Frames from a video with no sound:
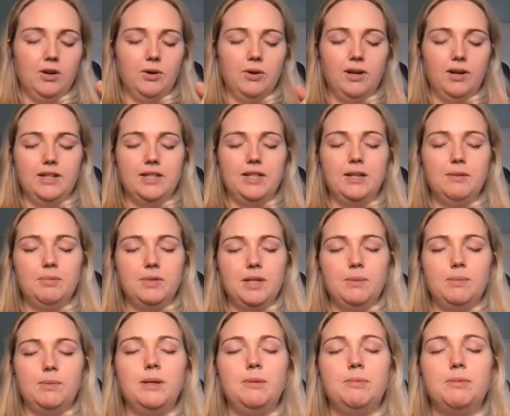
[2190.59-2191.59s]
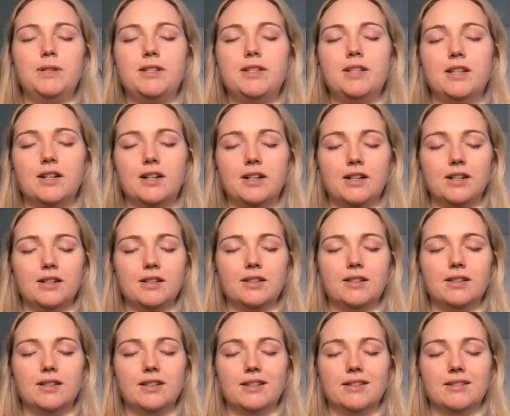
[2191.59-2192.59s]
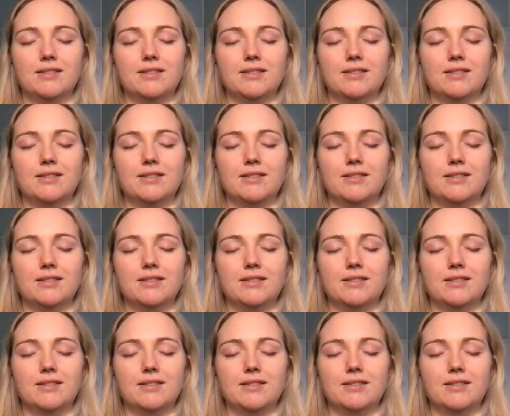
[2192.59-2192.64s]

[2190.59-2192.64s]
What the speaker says: going deep, deep, deep into the earth.